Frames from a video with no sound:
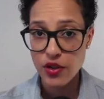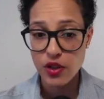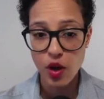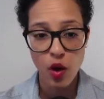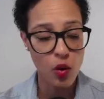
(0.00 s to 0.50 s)

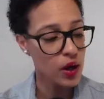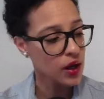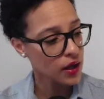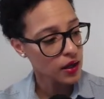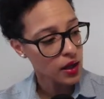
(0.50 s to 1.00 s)
So
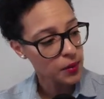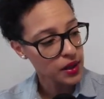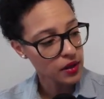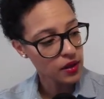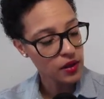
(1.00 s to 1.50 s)
let
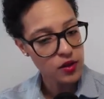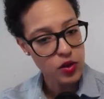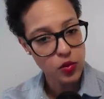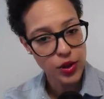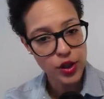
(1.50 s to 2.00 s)
me
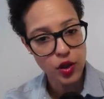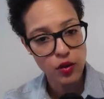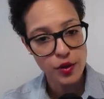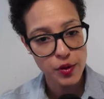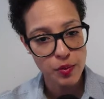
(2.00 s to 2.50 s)
switch
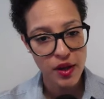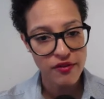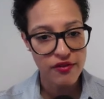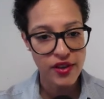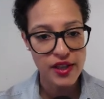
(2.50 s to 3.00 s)
over to my
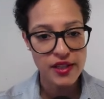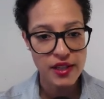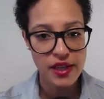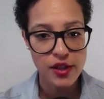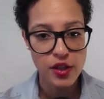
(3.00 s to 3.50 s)
Face
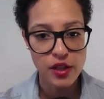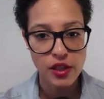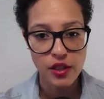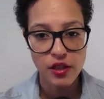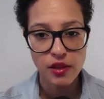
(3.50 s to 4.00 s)

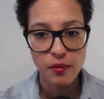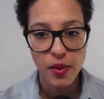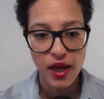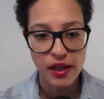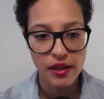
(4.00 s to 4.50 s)
HD,
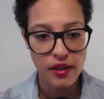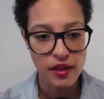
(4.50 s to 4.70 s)
my,